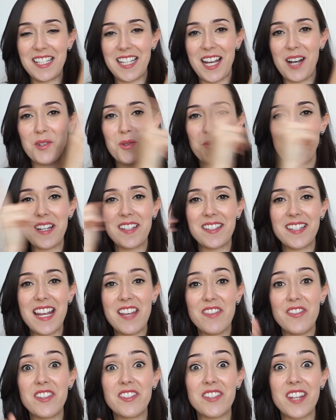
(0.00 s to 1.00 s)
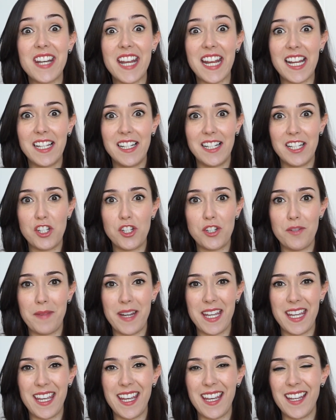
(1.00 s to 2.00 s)
How do I say this in English to my
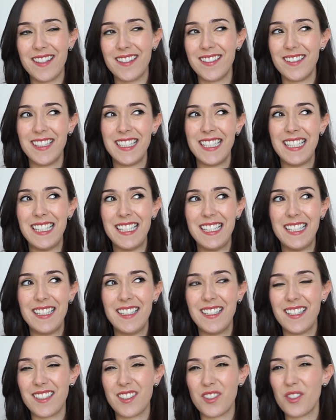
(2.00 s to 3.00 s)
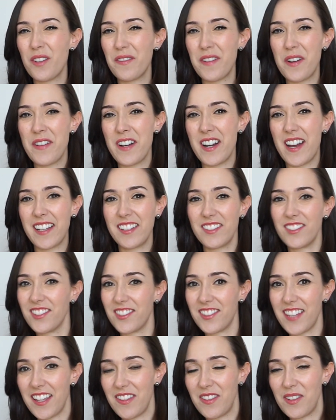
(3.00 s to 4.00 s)
kid? It's not very nice to
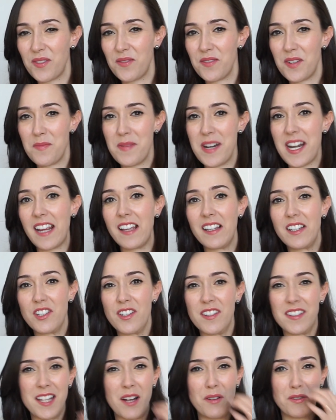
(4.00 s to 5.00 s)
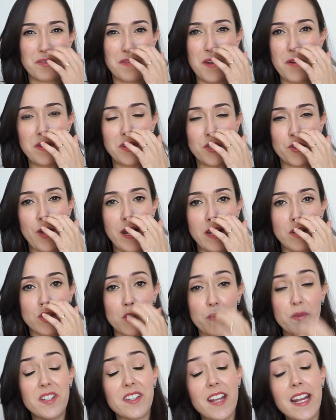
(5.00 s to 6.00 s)
say this verb in English, it sounds very strange, so
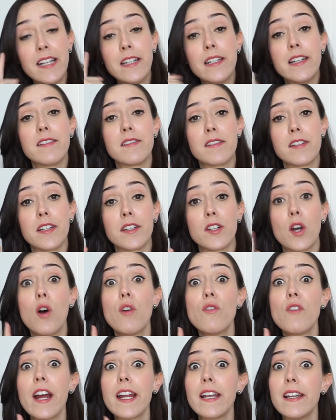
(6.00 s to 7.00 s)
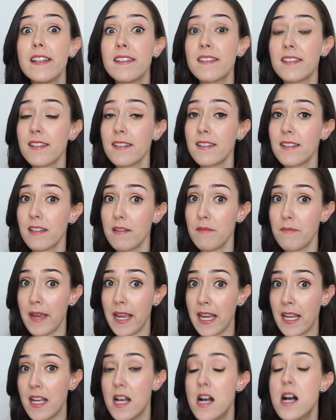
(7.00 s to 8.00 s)
we say listen. Alright, listen to
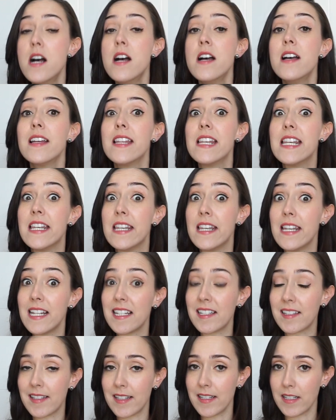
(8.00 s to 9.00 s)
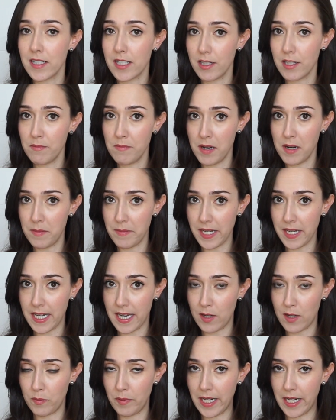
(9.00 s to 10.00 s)
me. Listen to mommy
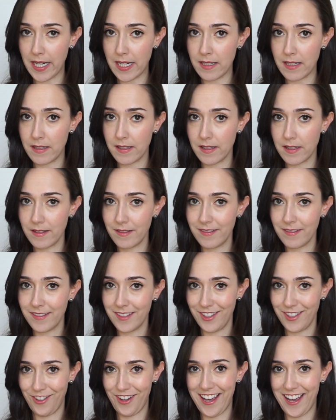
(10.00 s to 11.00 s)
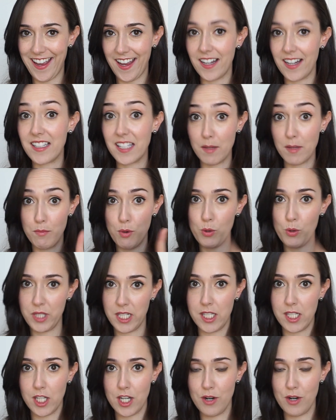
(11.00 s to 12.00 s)
now, please. Okay, it's
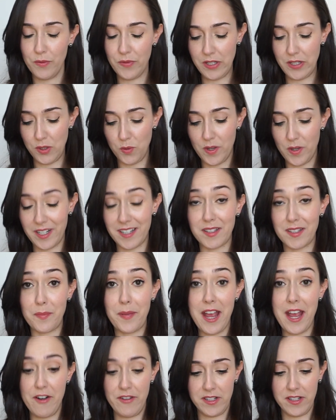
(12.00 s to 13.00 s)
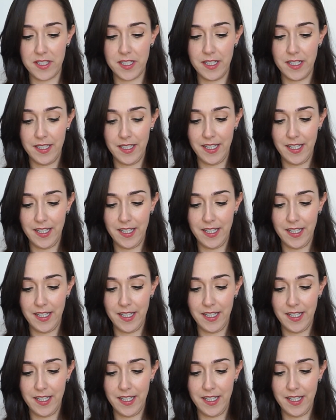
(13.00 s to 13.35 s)
important to know this one as a parent.